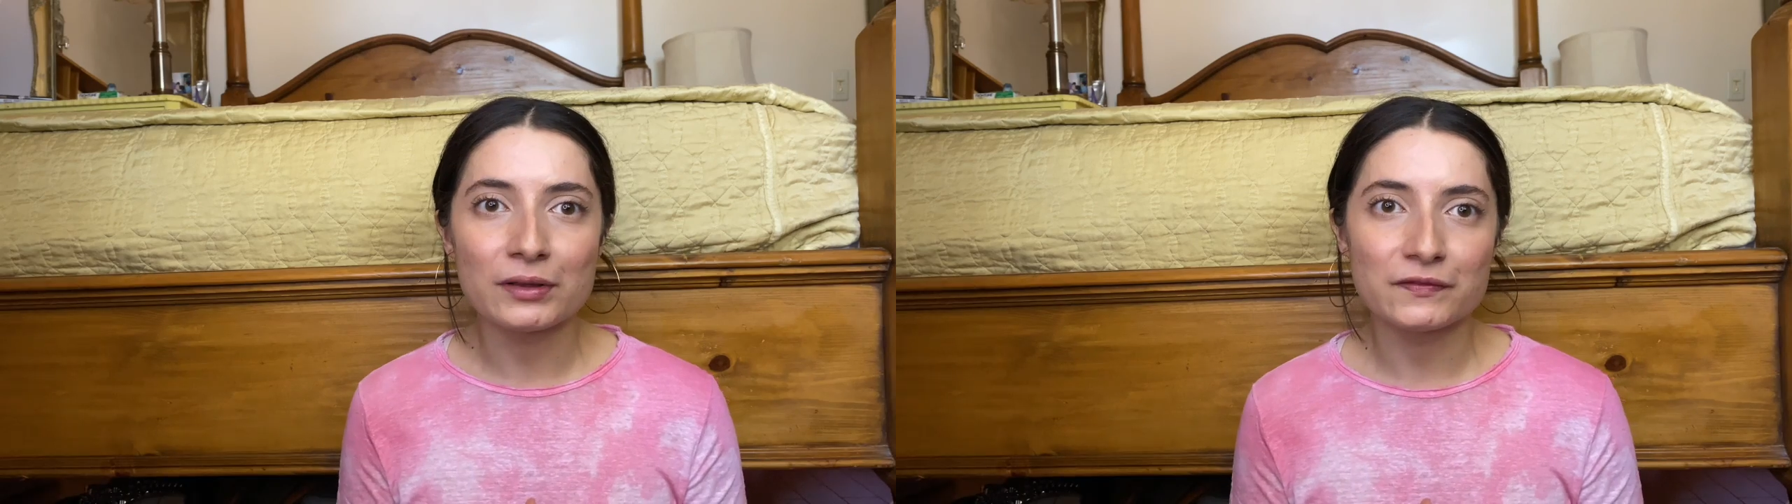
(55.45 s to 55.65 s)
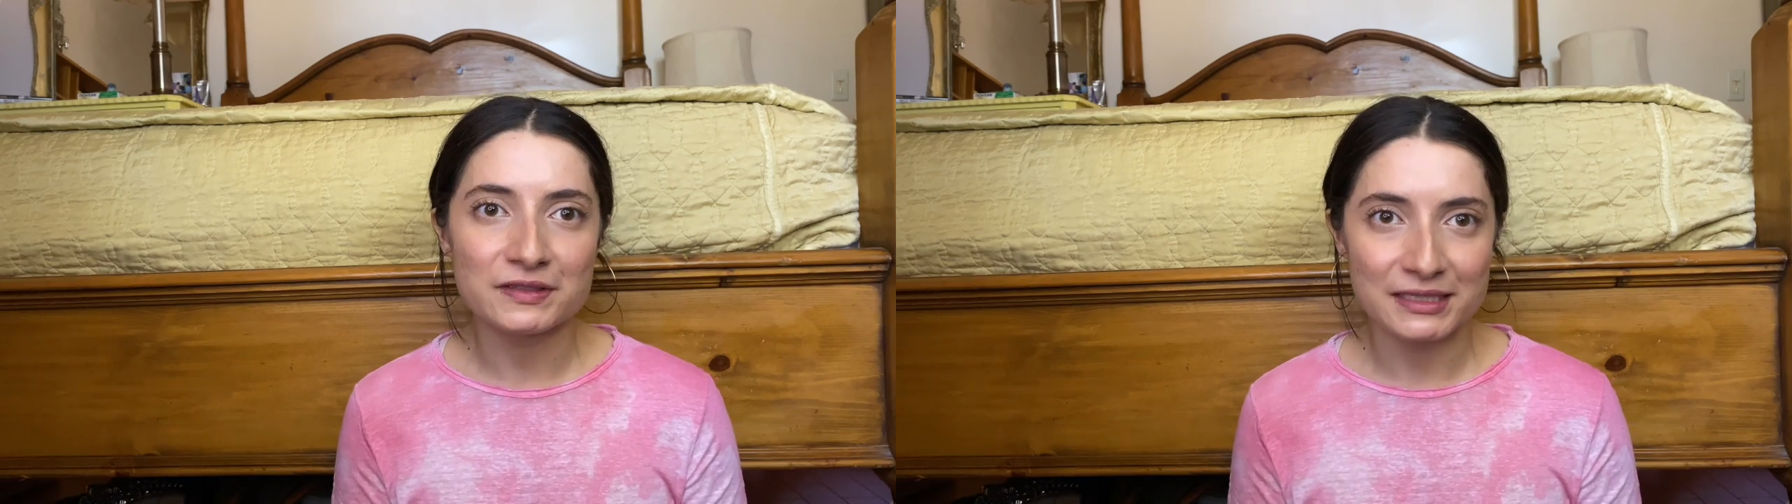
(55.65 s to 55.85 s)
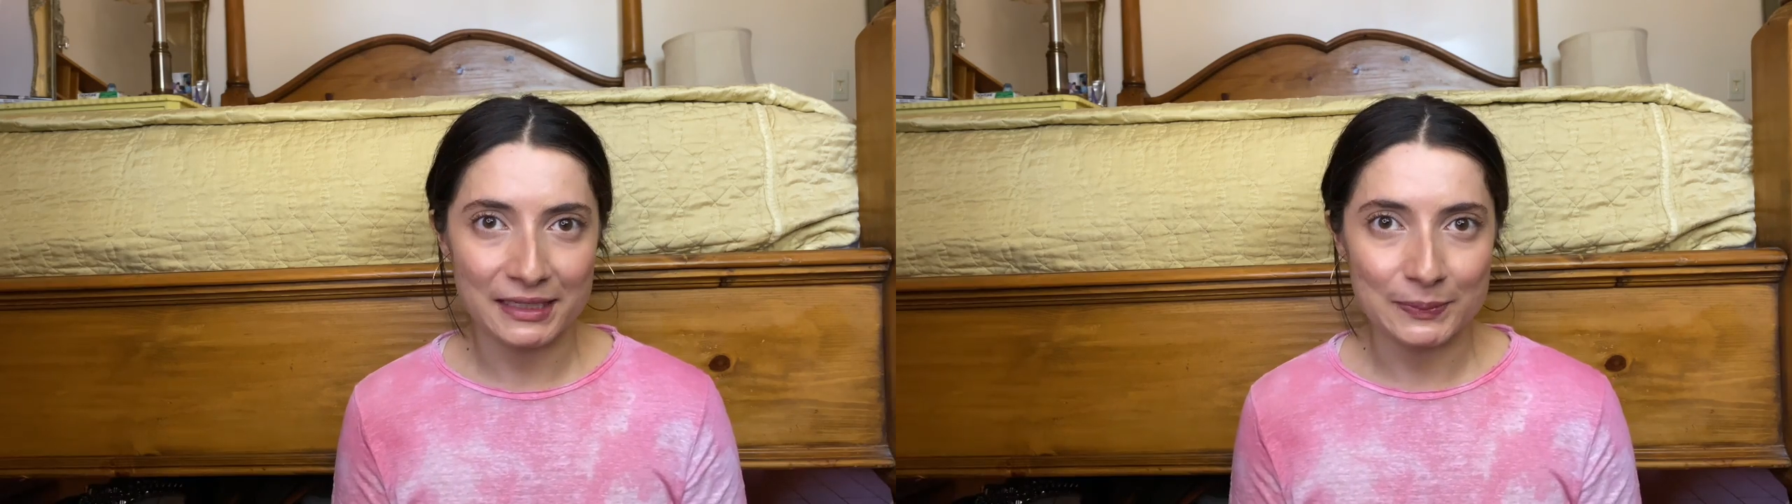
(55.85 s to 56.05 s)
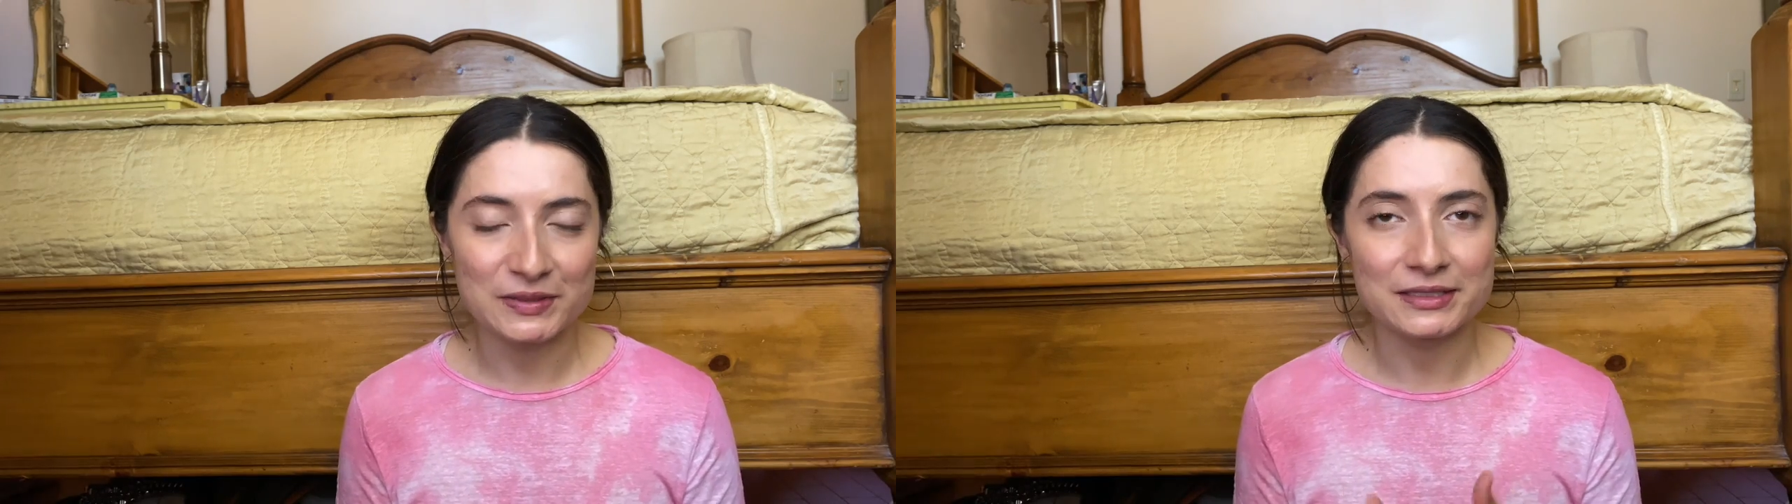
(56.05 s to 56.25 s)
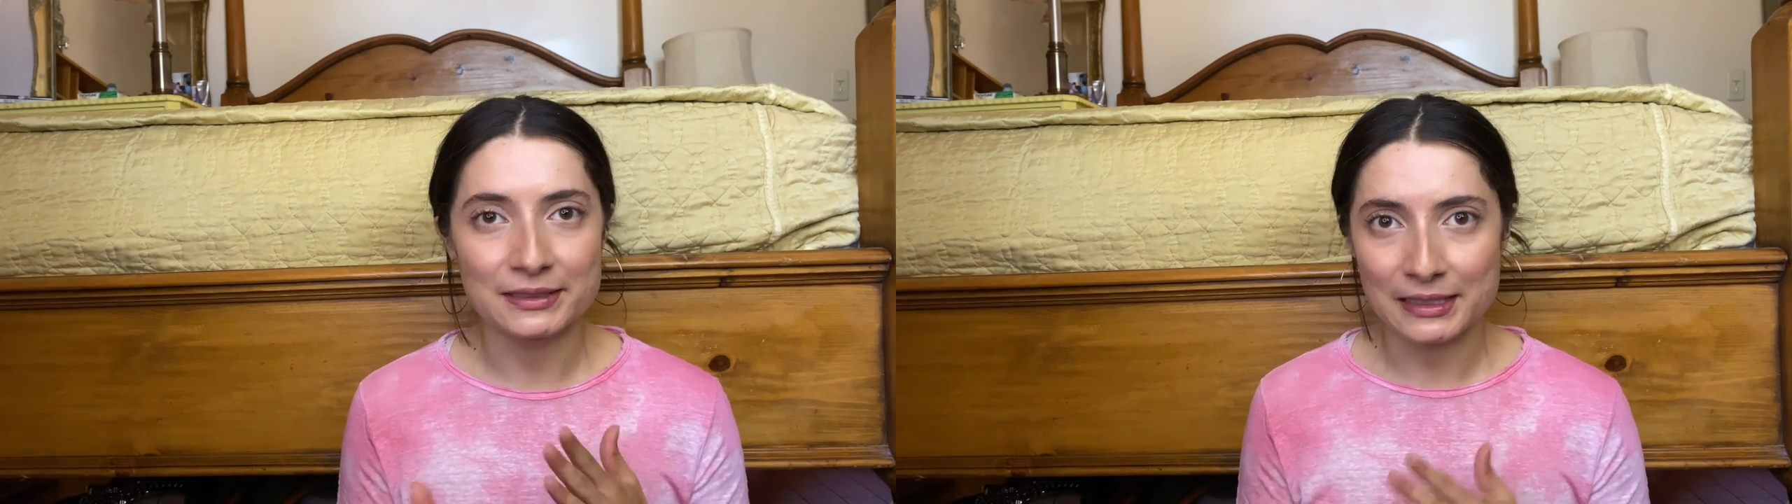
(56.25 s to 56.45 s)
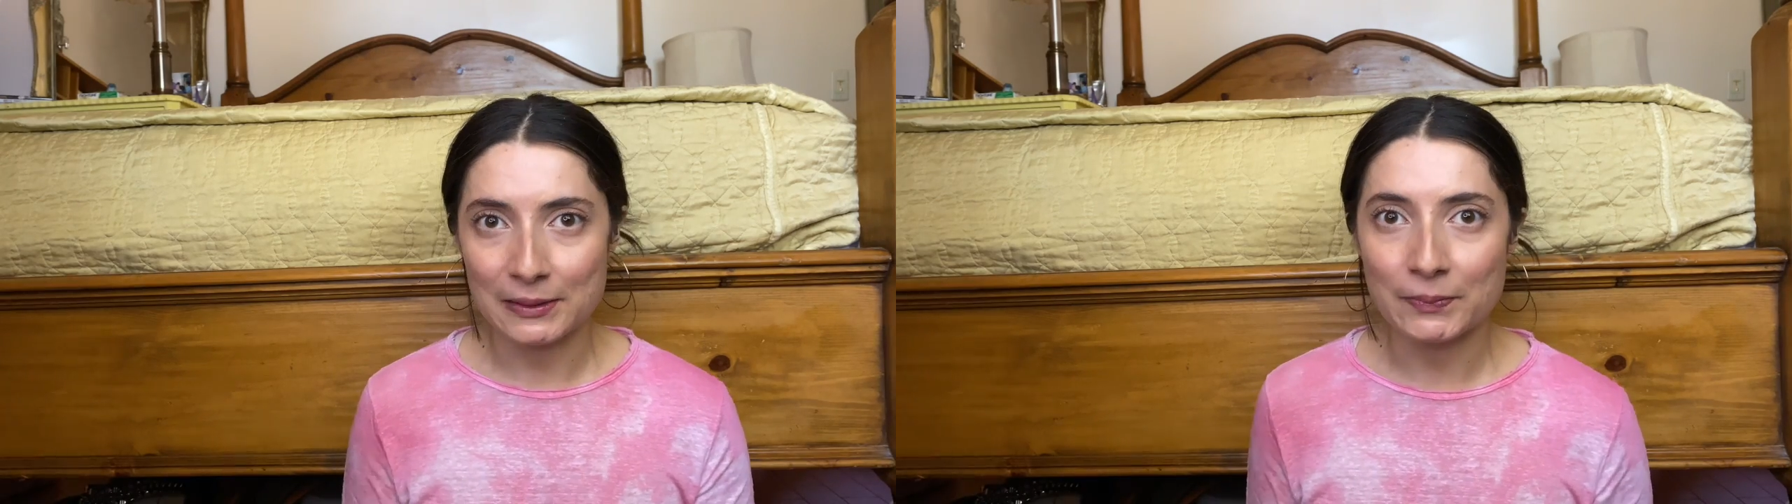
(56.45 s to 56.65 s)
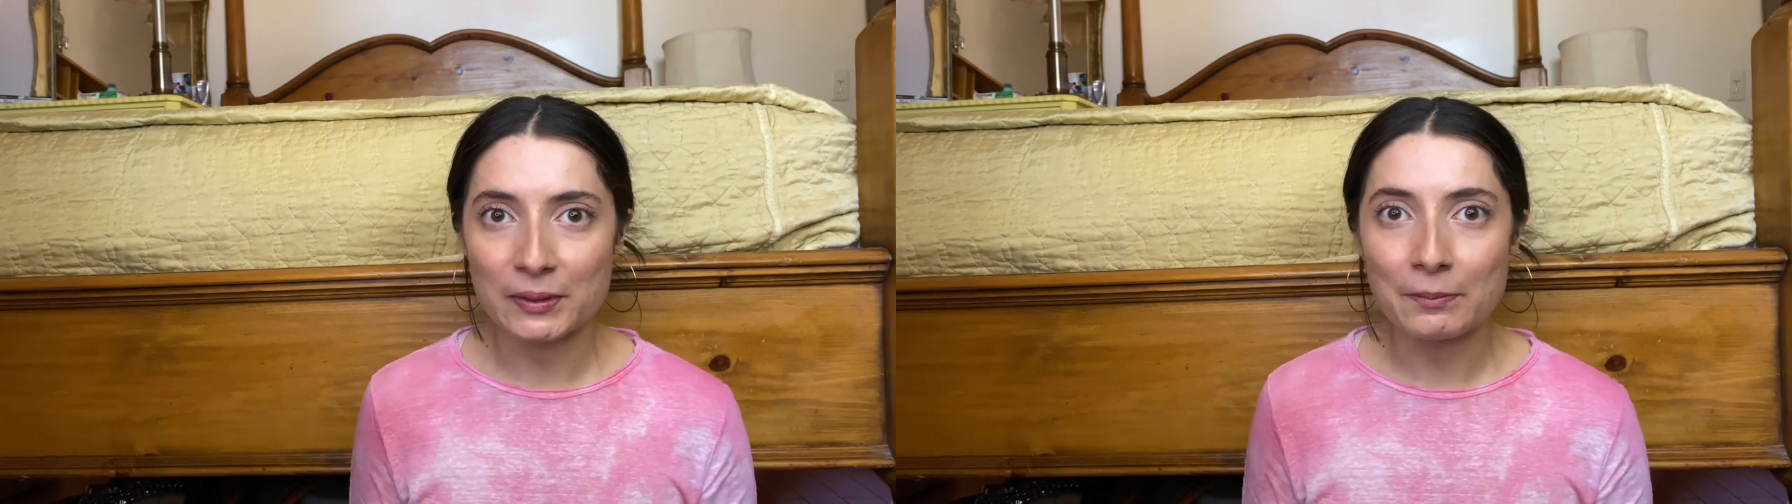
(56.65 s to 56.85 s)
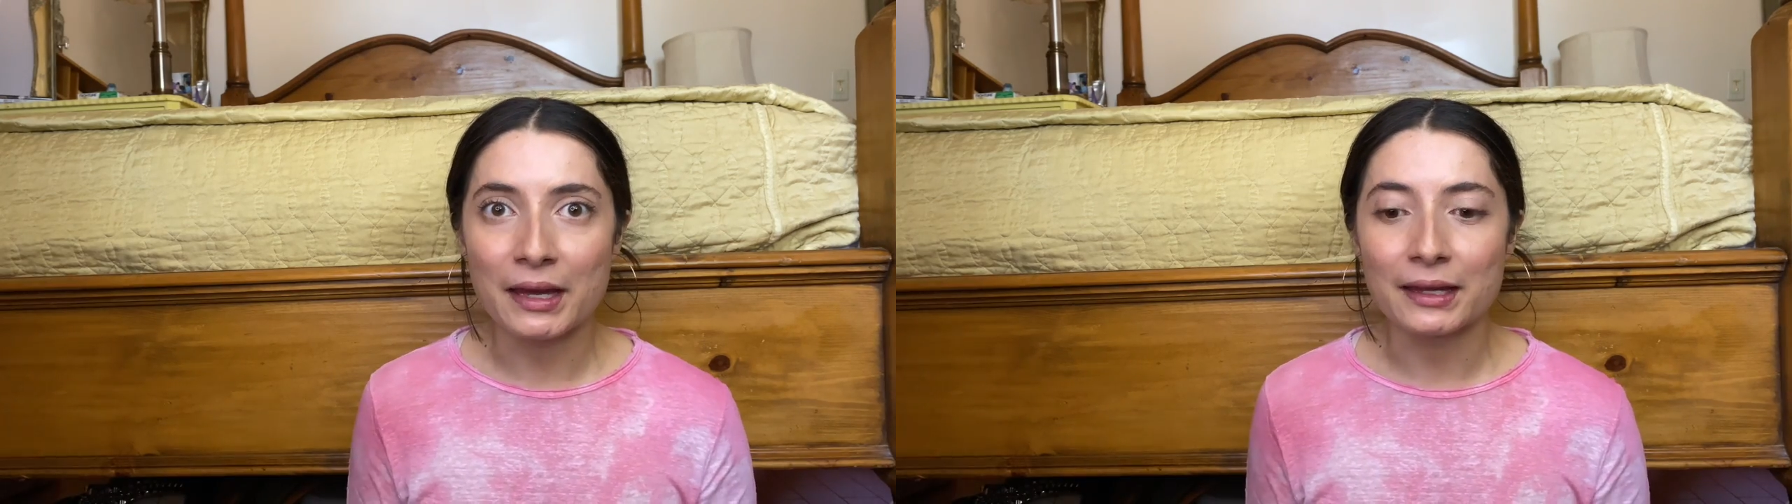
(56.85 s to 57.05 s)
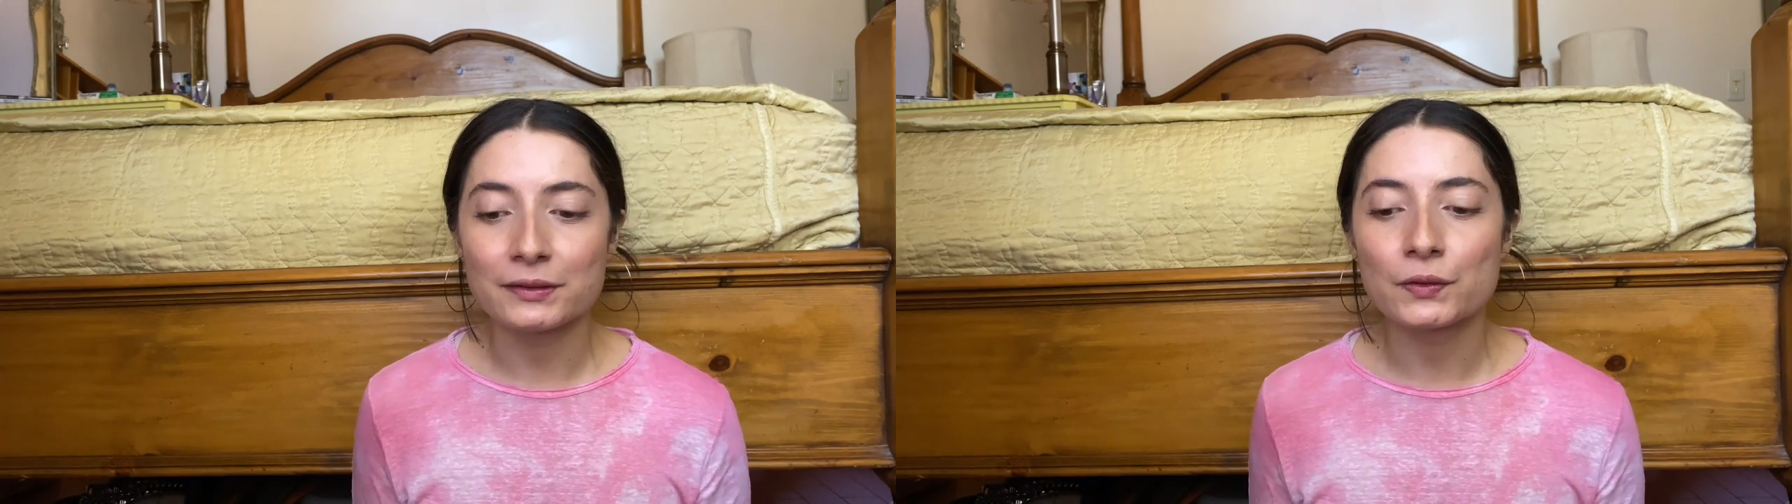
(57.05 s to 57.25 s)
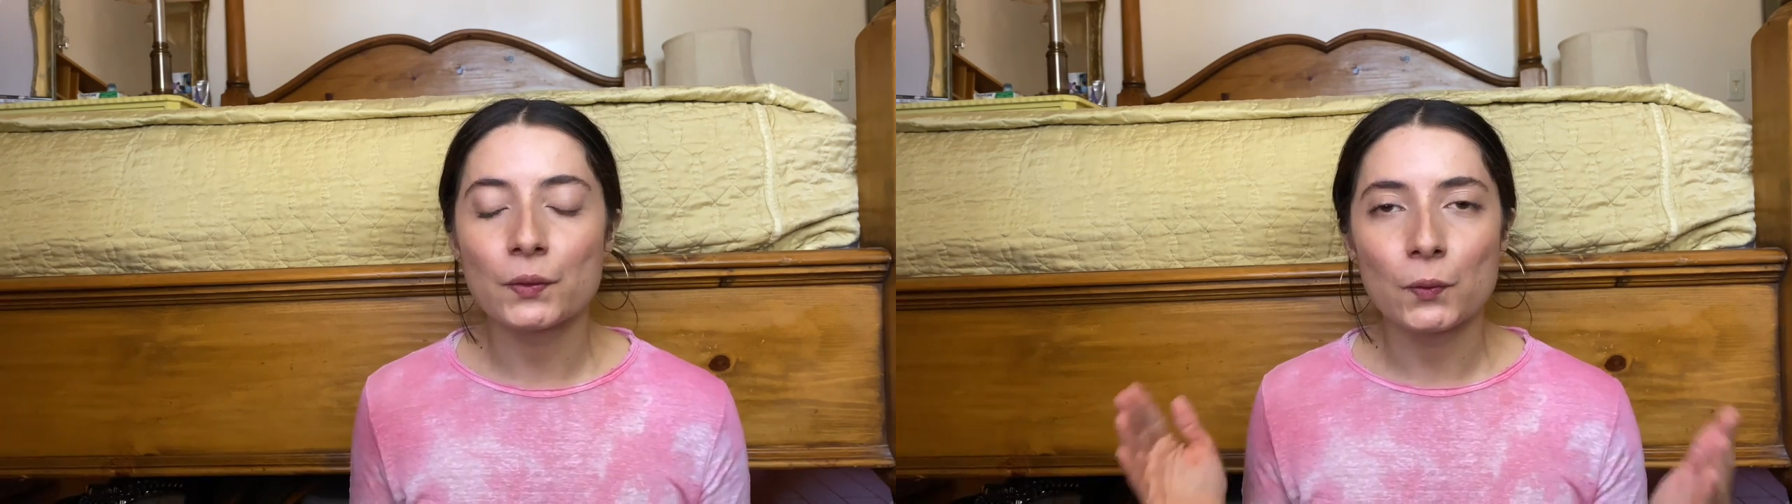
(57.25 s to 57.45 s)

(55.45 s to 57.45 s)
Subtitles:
of tips to keep in mind